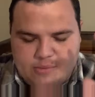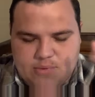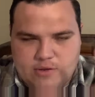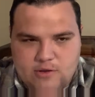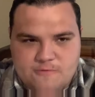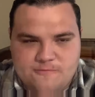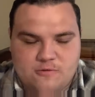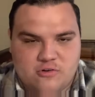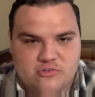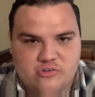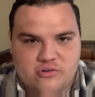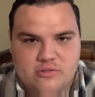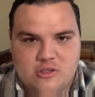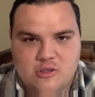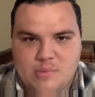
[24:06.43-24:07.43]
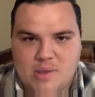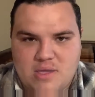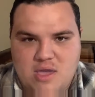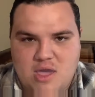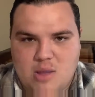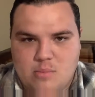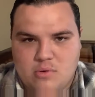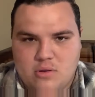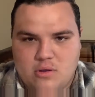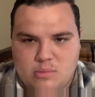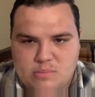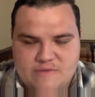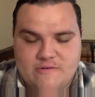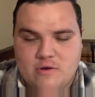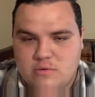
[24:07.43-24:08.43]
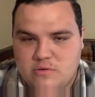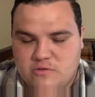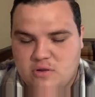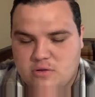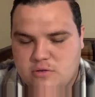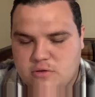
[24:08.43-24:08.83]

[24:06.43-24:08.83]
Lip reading: Unfortunately, my camera on my phone is not